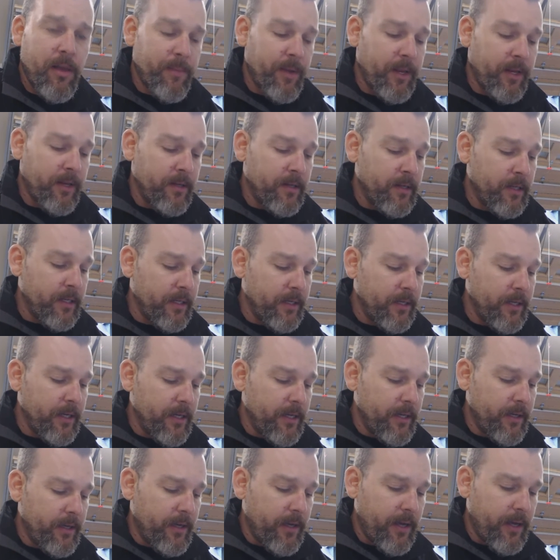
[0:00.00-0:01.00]
I mean,
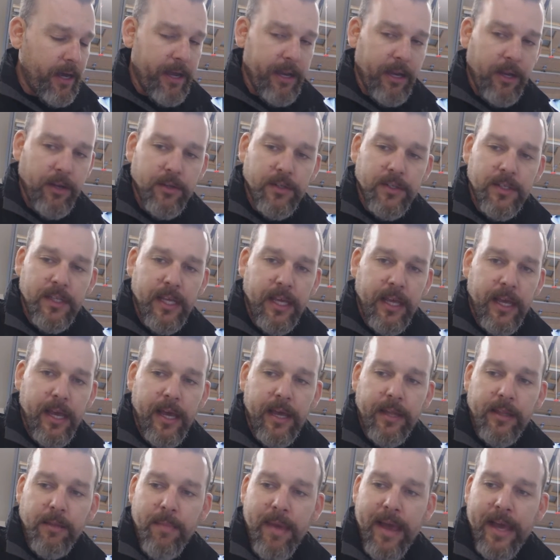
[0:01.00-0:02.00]
I use
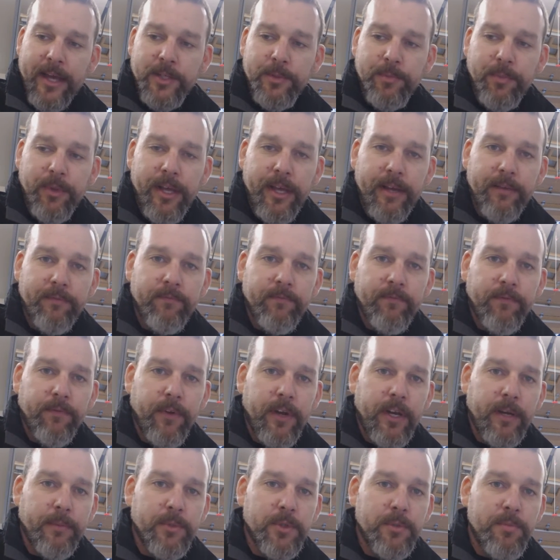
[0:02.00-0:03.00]
the Max Blend
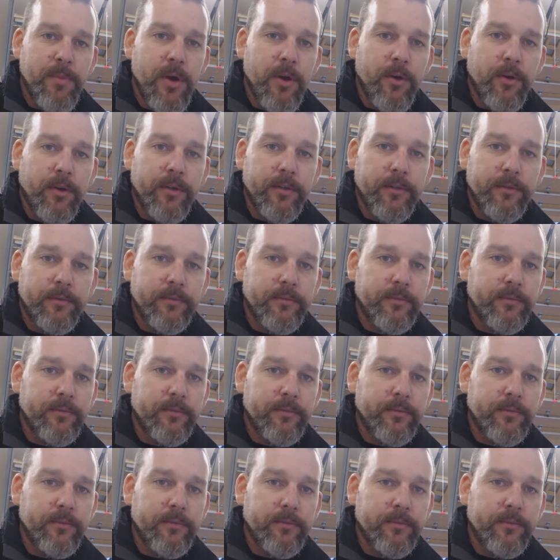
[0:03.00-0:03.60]
Freedom Smoke